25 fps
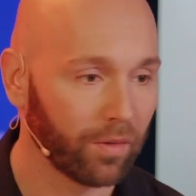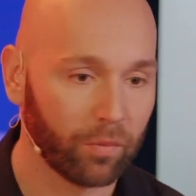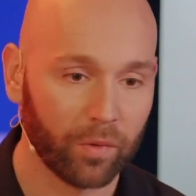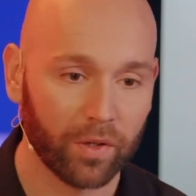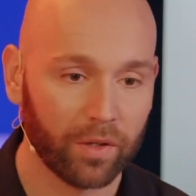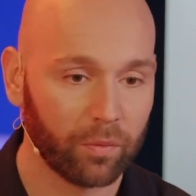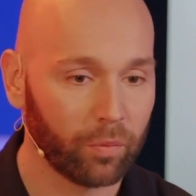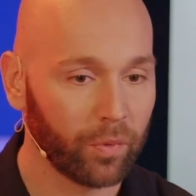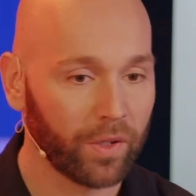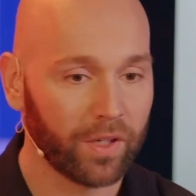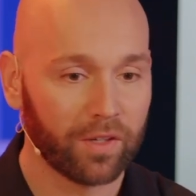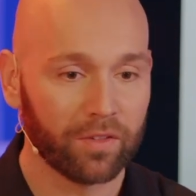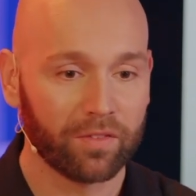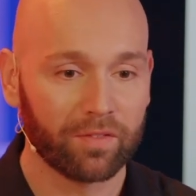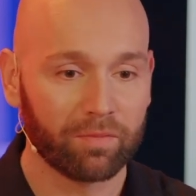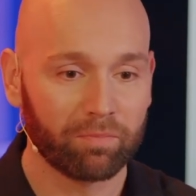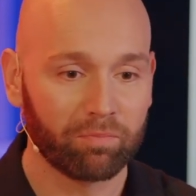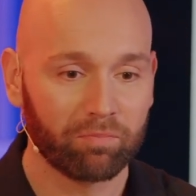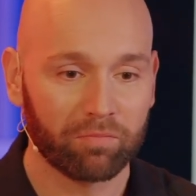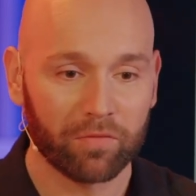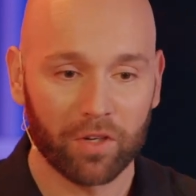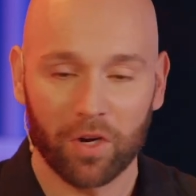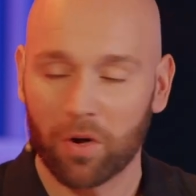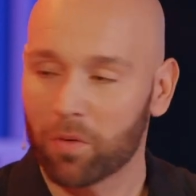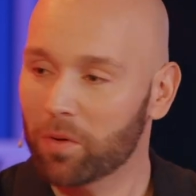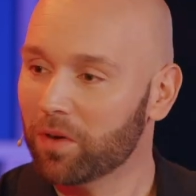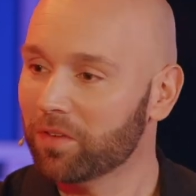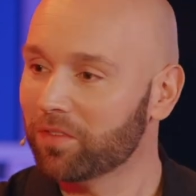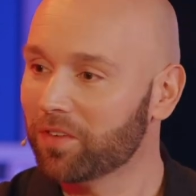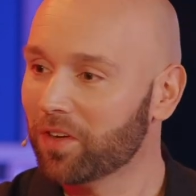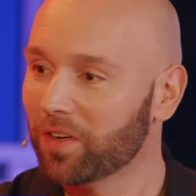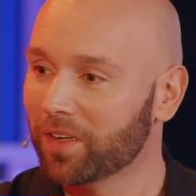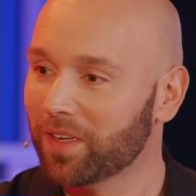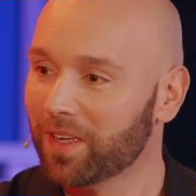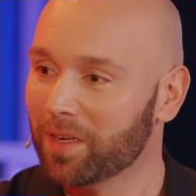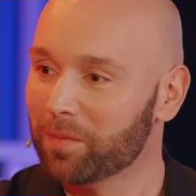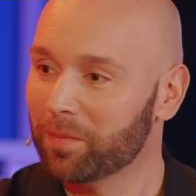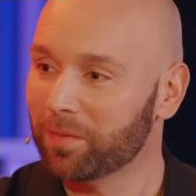We we could go on.
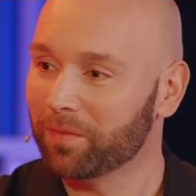Yeah.